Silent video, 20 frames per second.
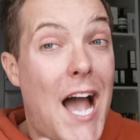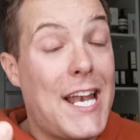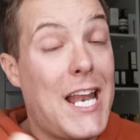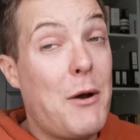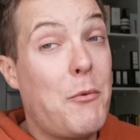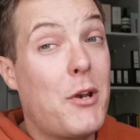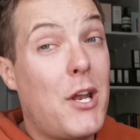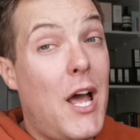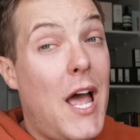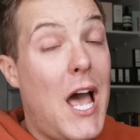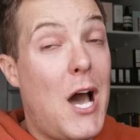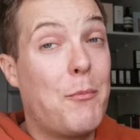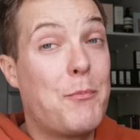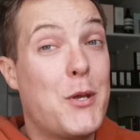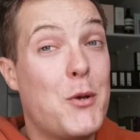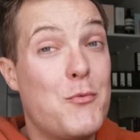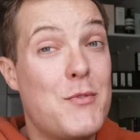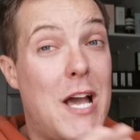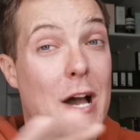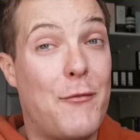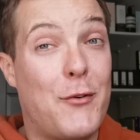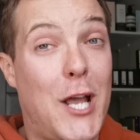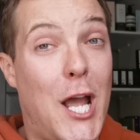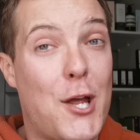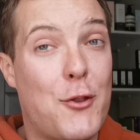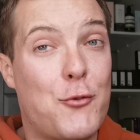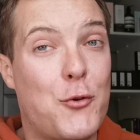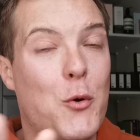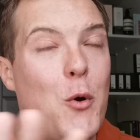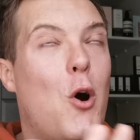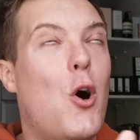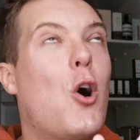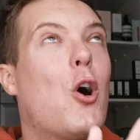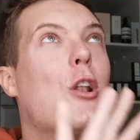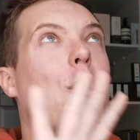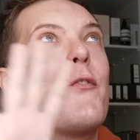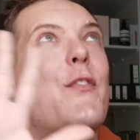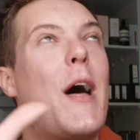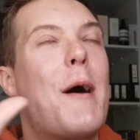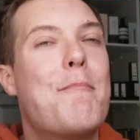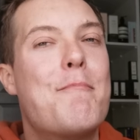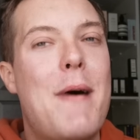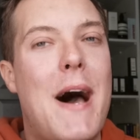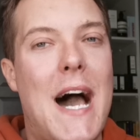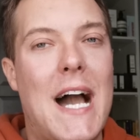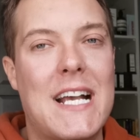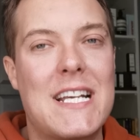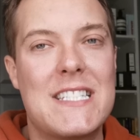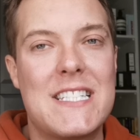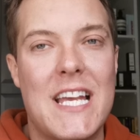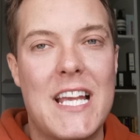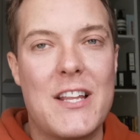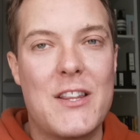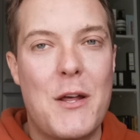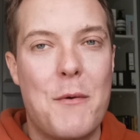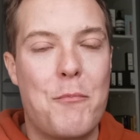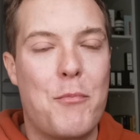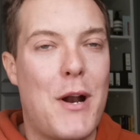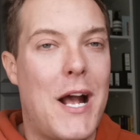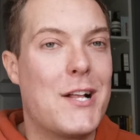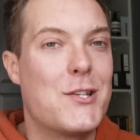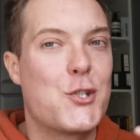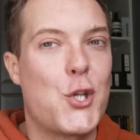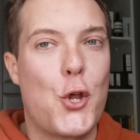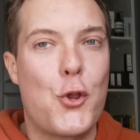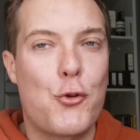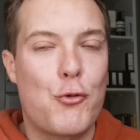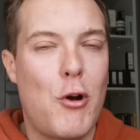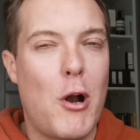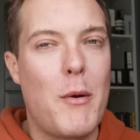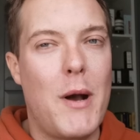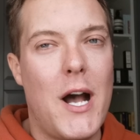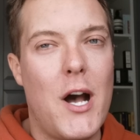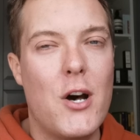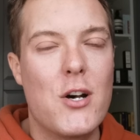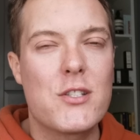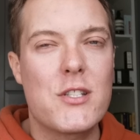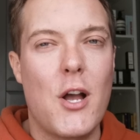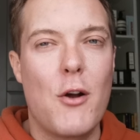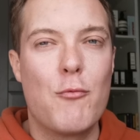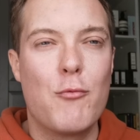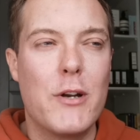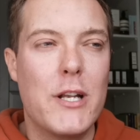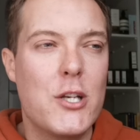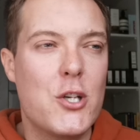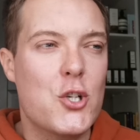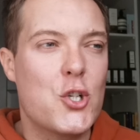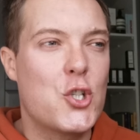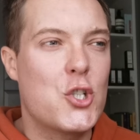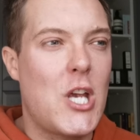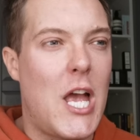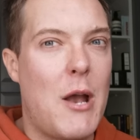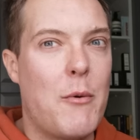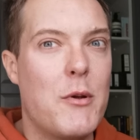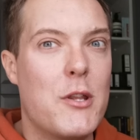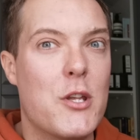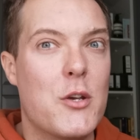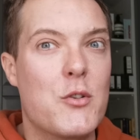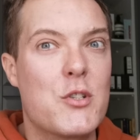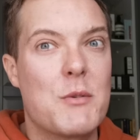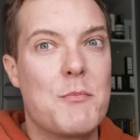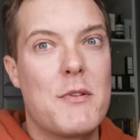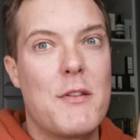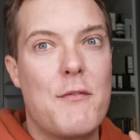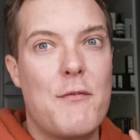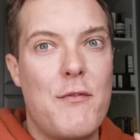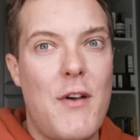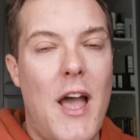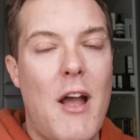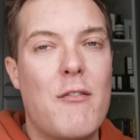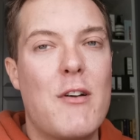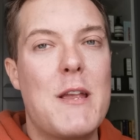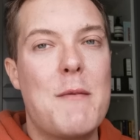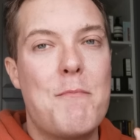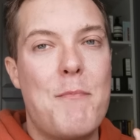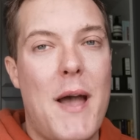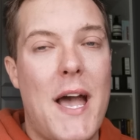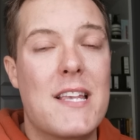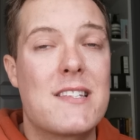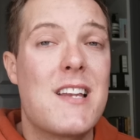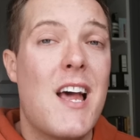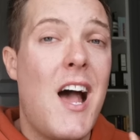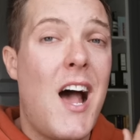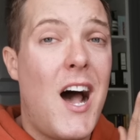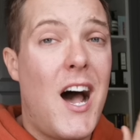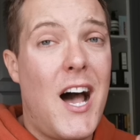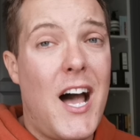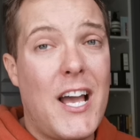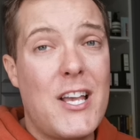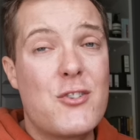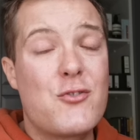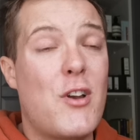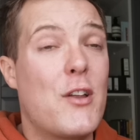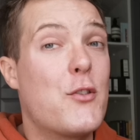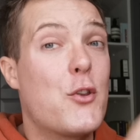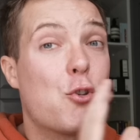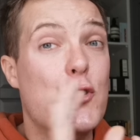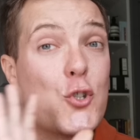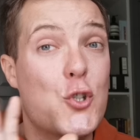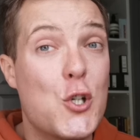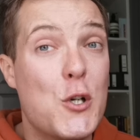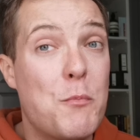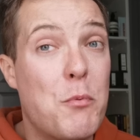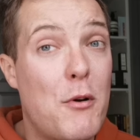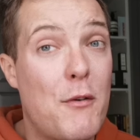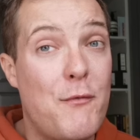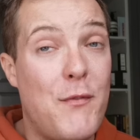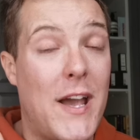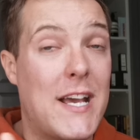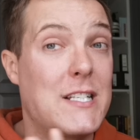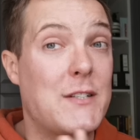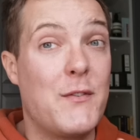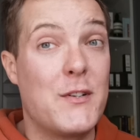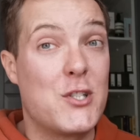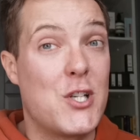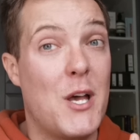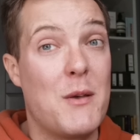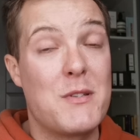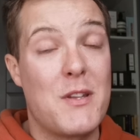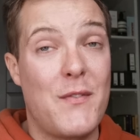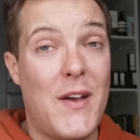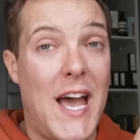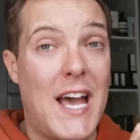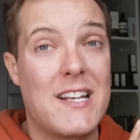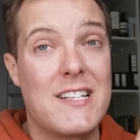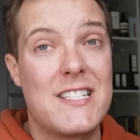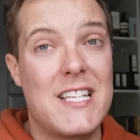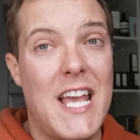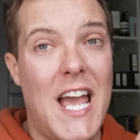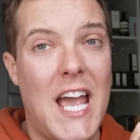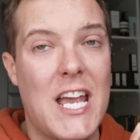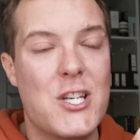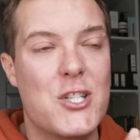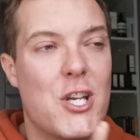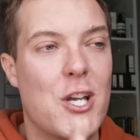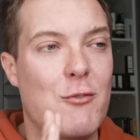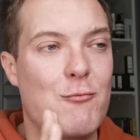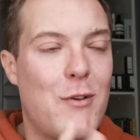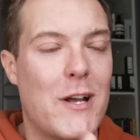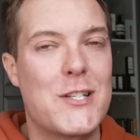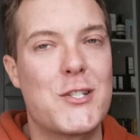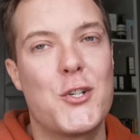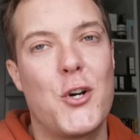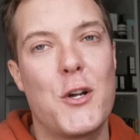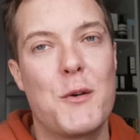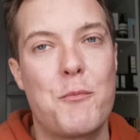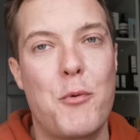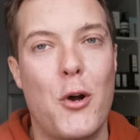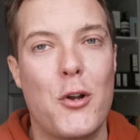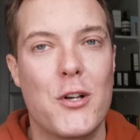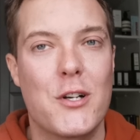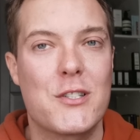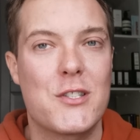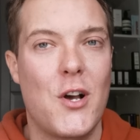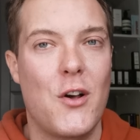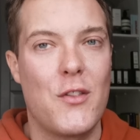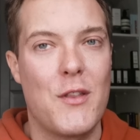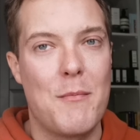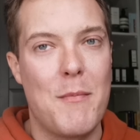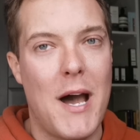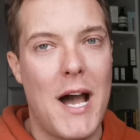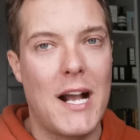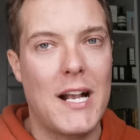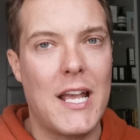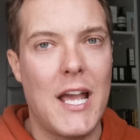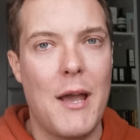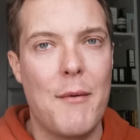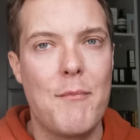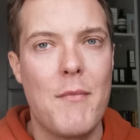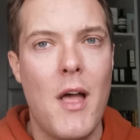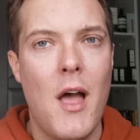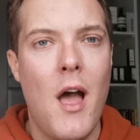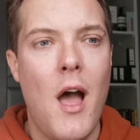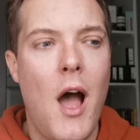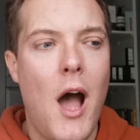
And I want to help you navigate through all of that marketing that brands throw at us and really just share with you some of the very best high strength, super effective in terms of anti-aging retinoid products on the market.